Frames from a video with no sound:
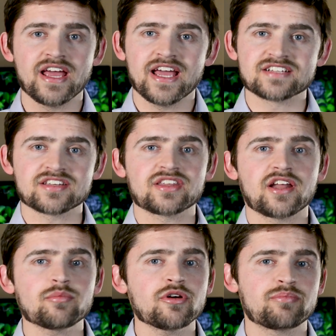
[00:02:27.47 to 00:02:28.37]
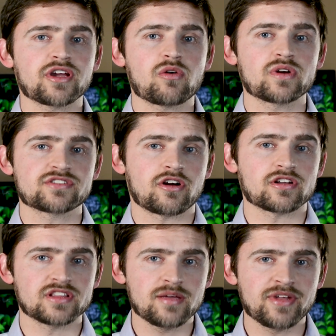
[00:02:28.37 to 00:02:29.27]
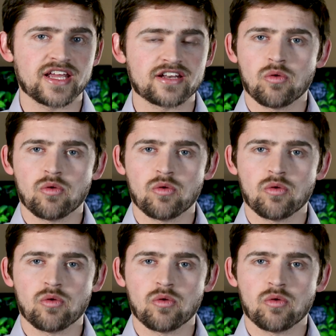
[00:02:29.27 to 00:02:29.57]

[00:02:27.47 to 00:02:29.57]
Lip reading: is that the number of Bitcoins are limited,